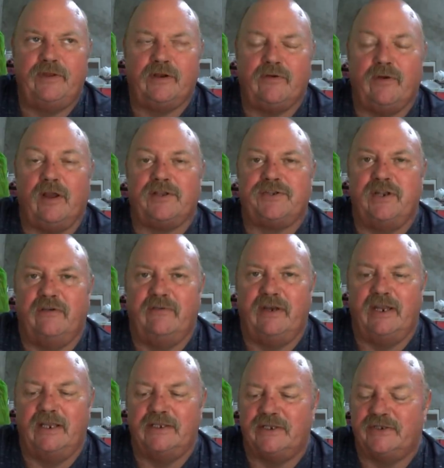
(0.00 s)
crux of it
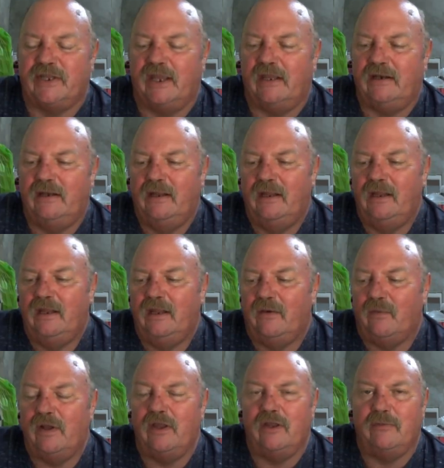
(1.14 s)
is that
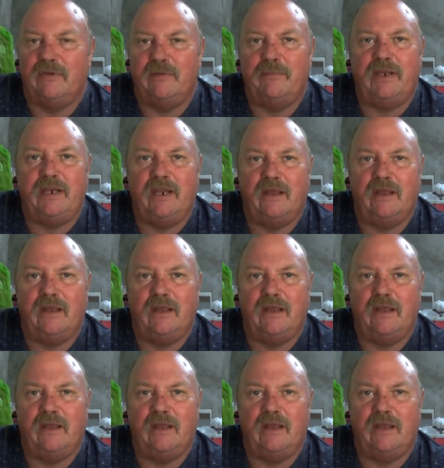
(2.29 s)
William and many